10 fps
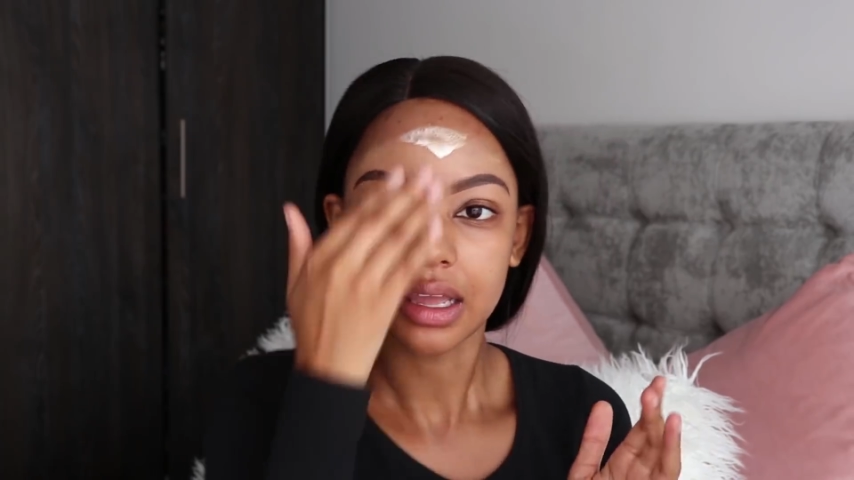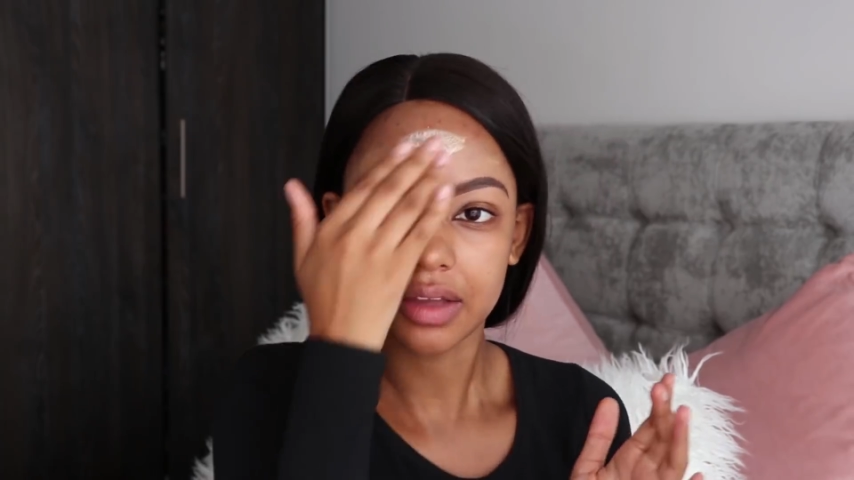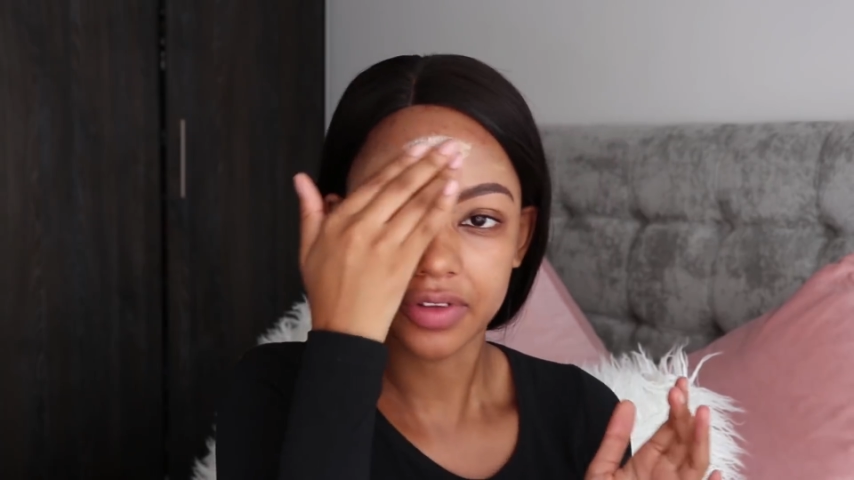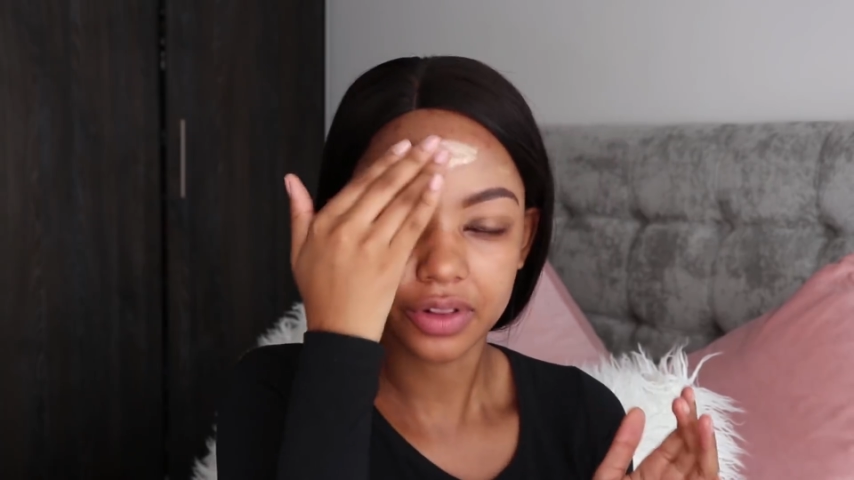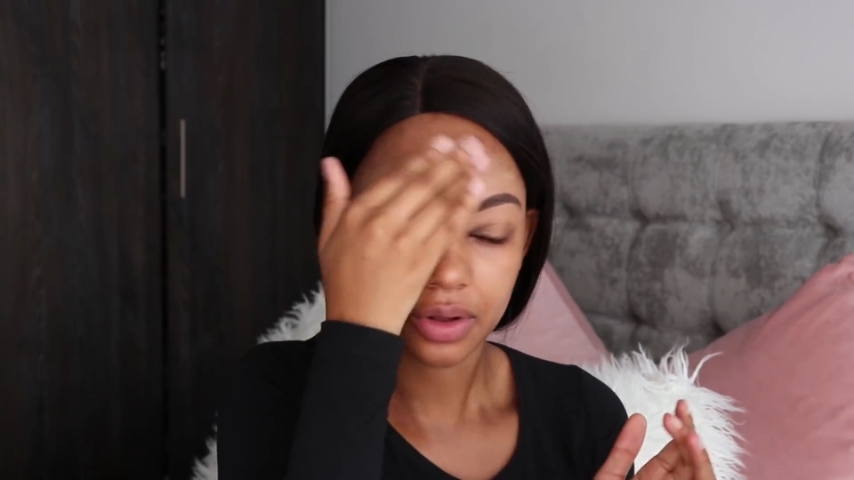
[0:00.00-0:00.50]

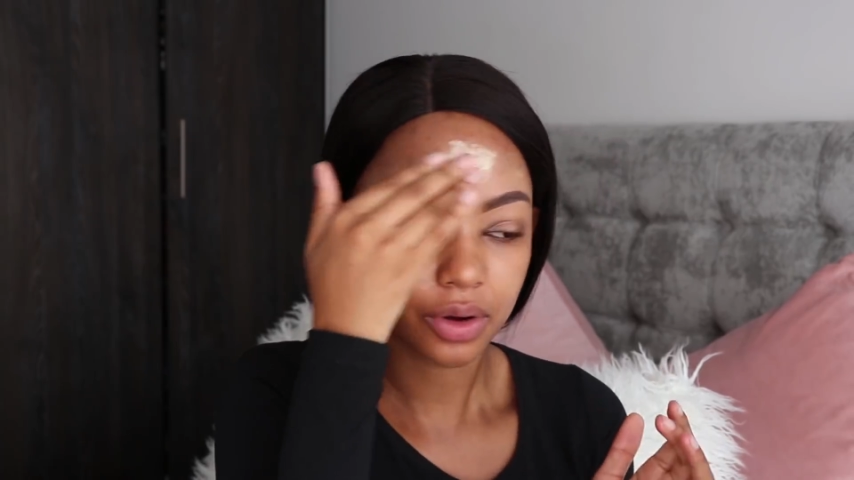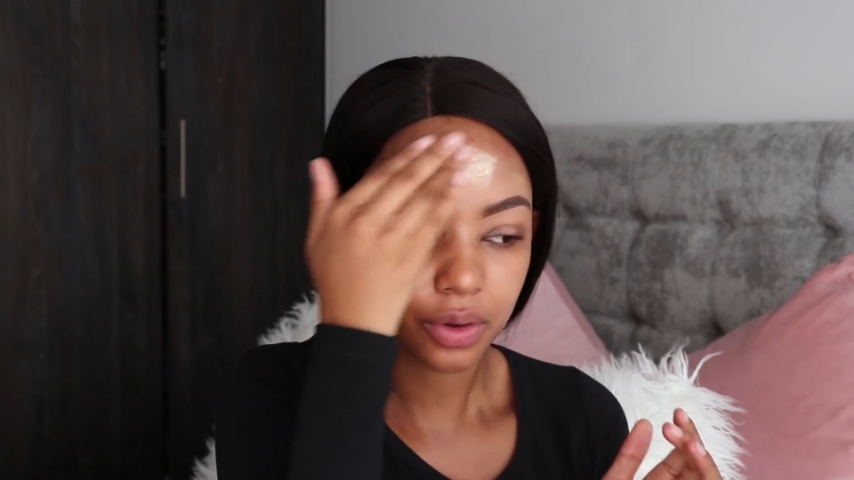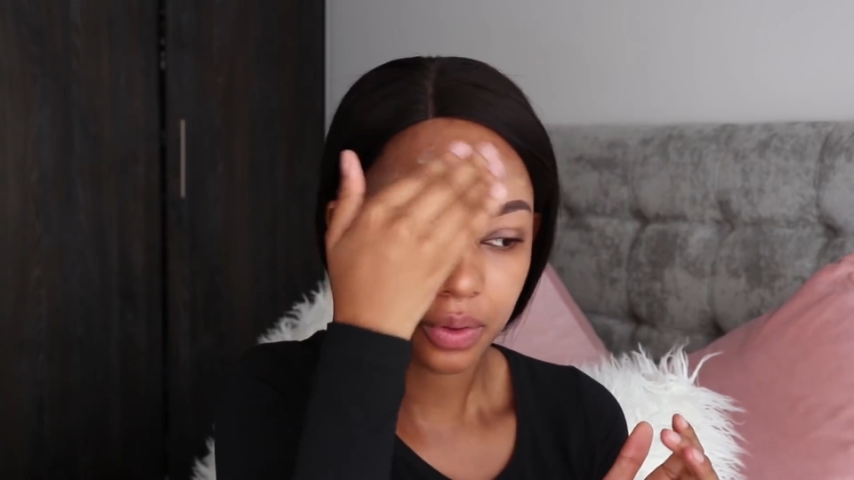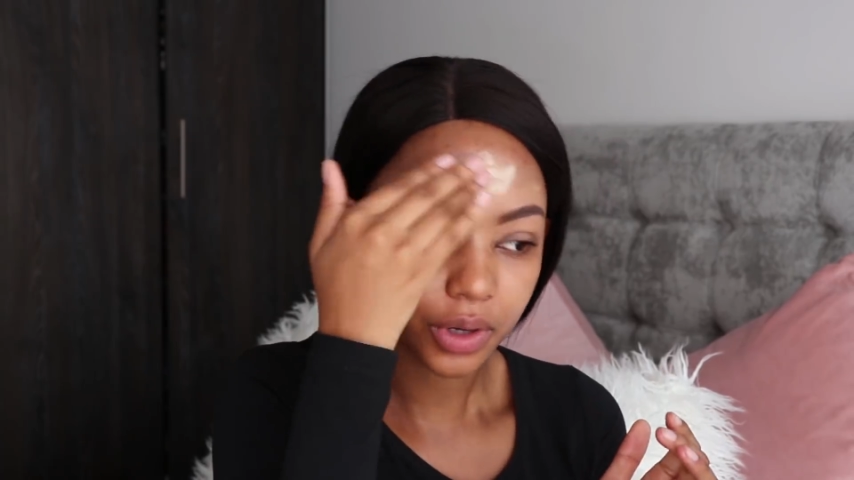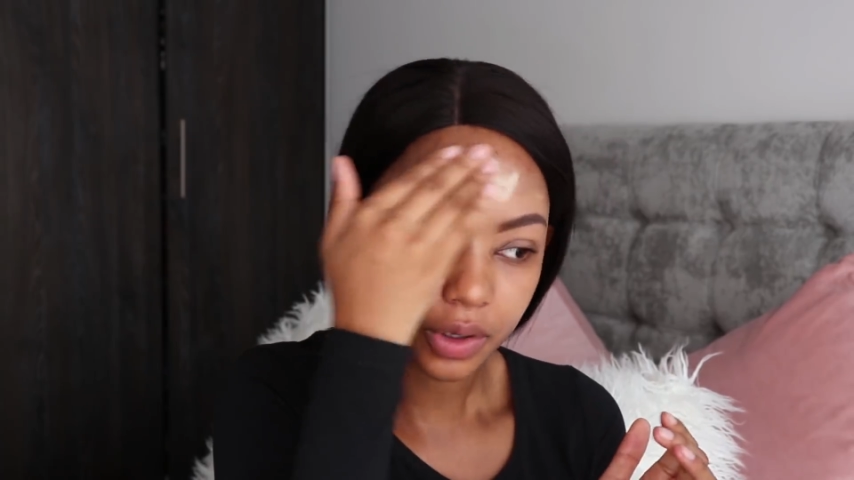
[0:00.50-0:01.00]
even
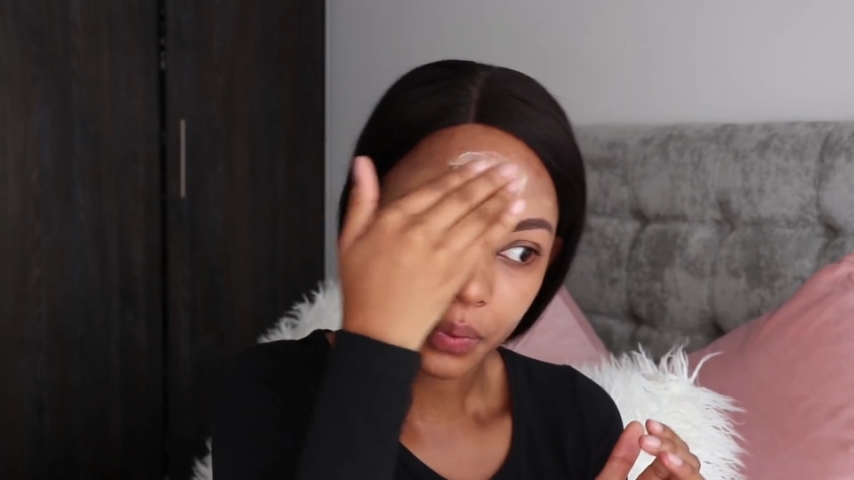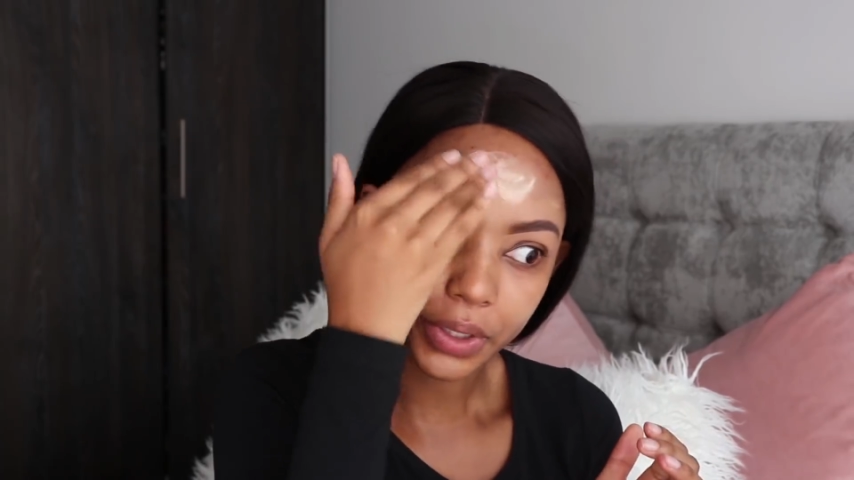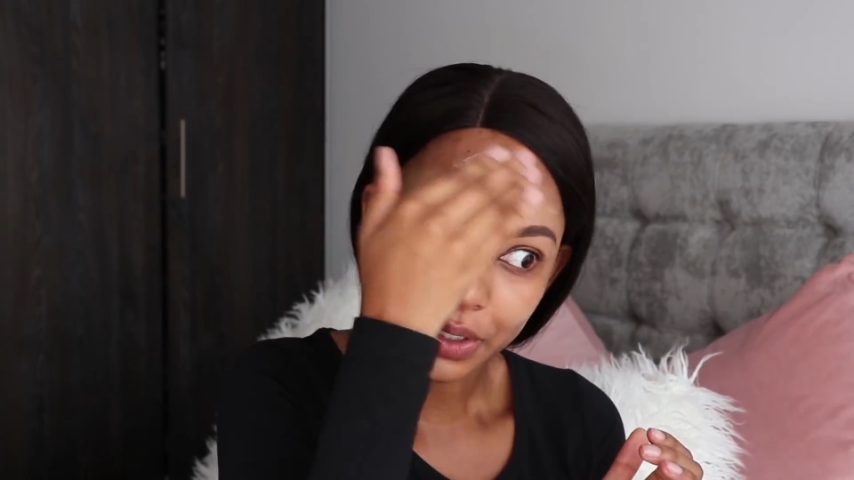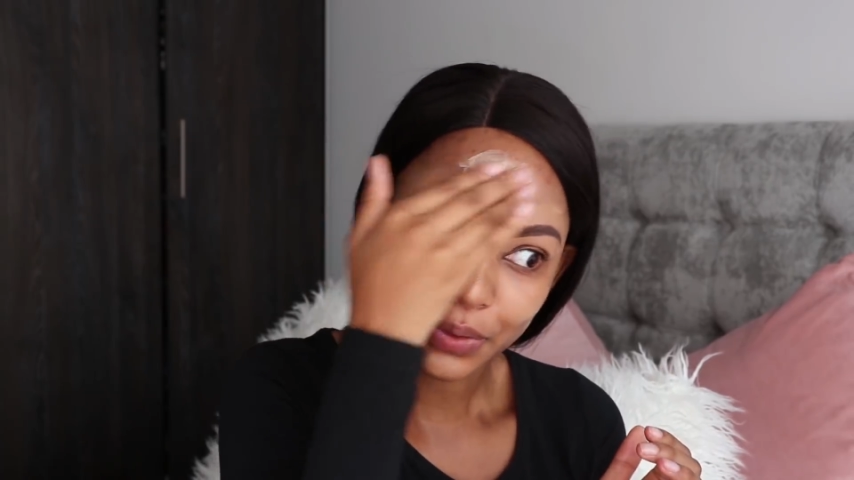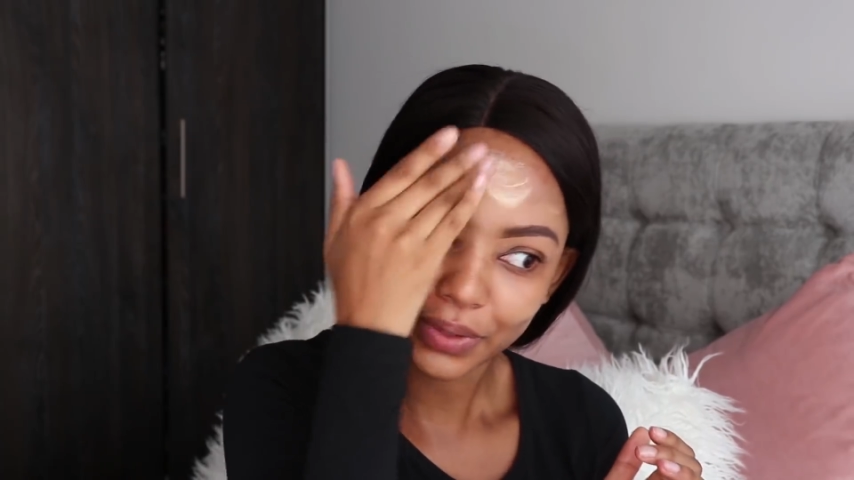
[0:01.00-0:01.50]
though
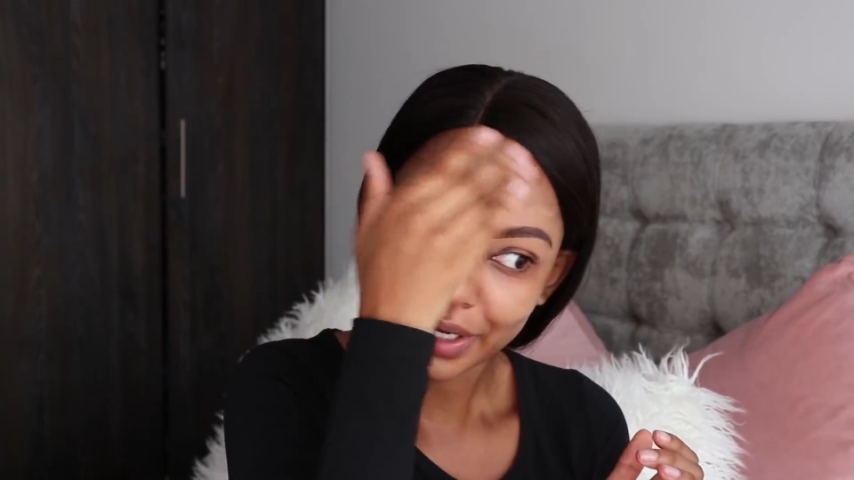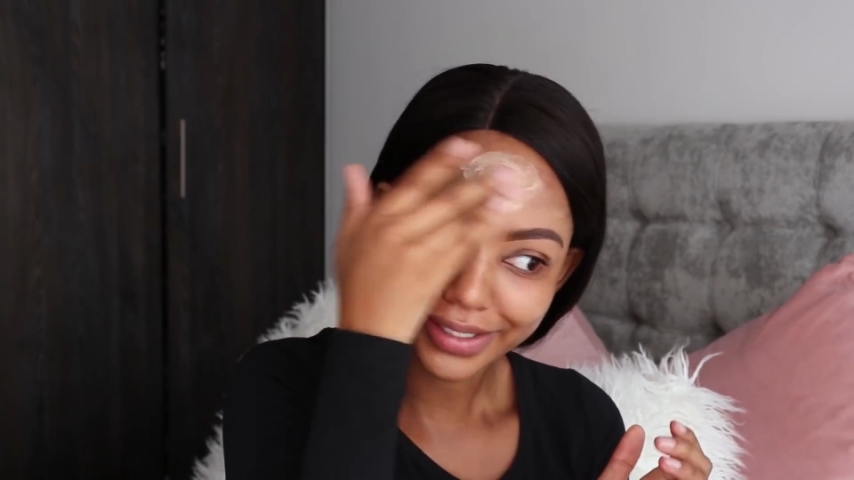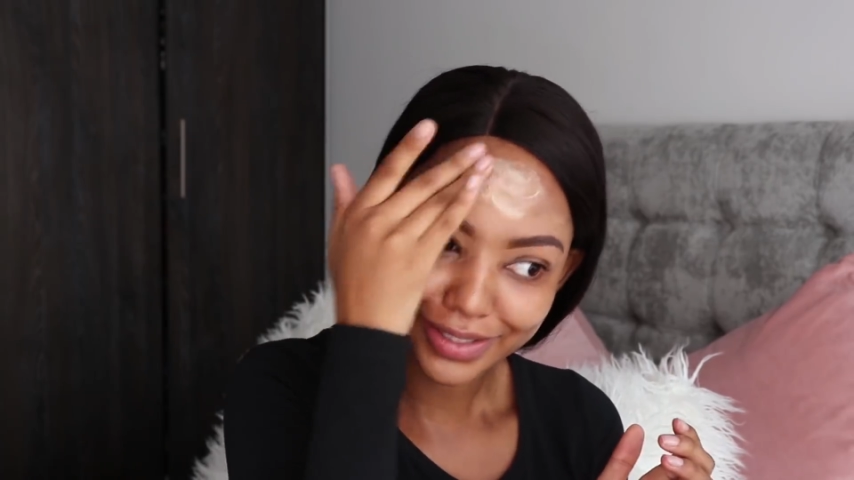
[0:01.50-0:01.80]
we know that